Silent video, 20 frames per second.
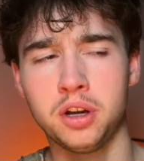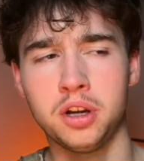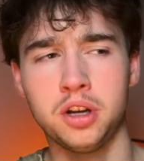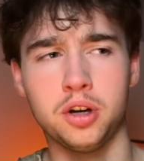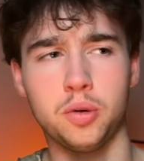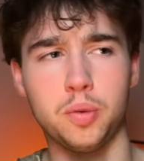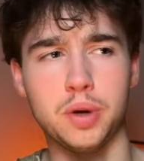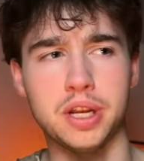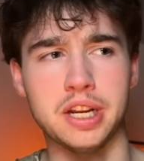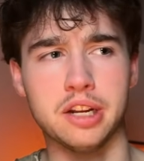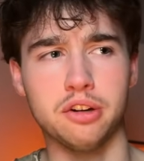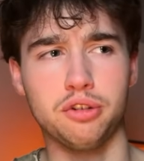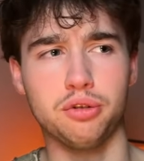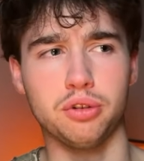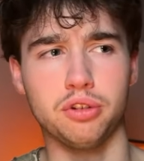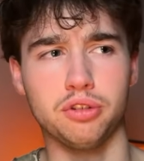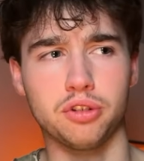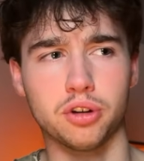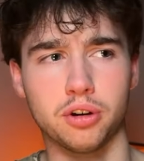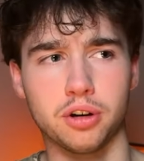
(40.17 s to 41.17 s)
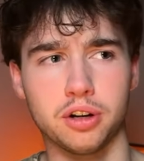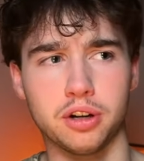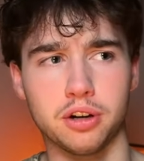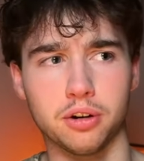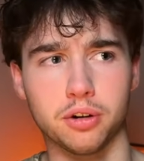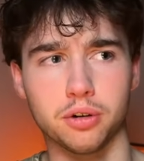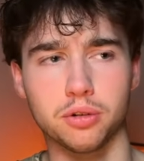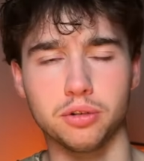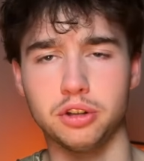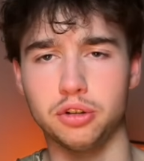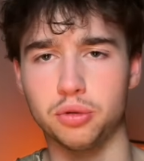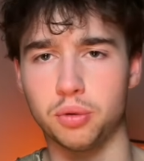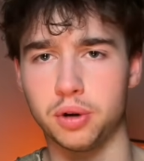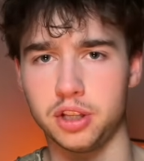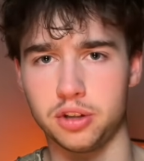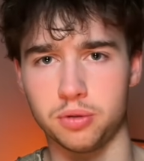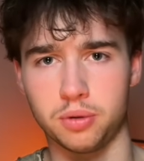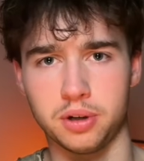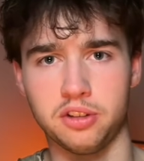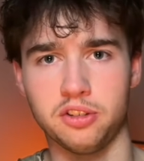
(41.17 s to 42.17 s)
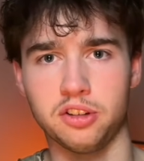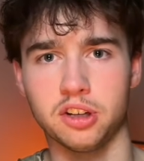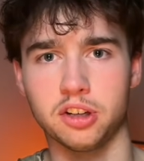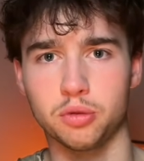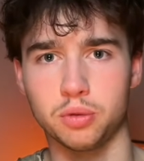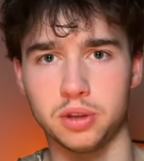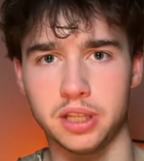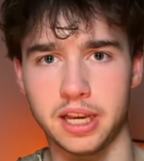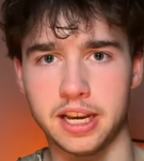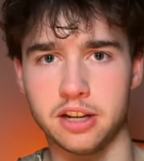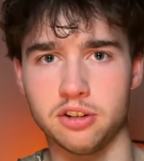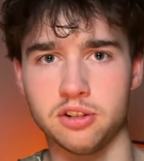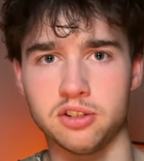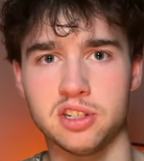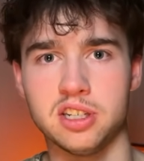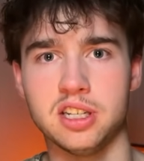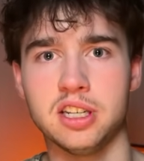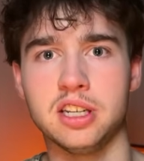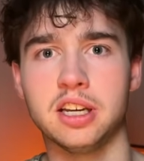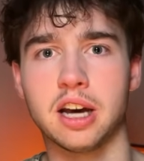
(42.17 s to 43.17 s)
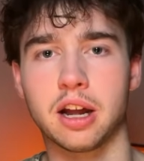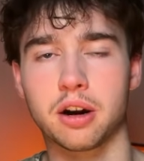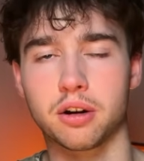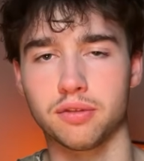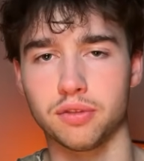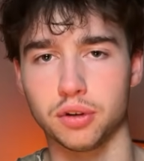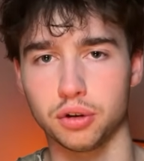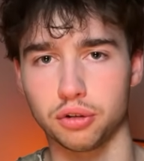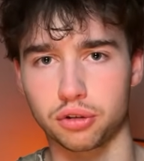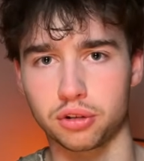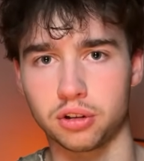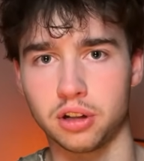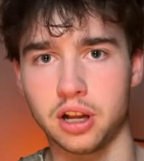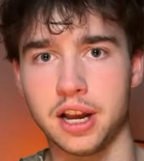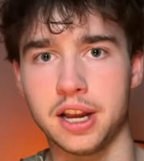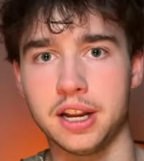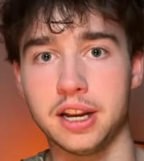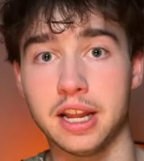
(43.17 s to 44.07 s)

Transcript: We initially started early 2026 with the agency, got our first client,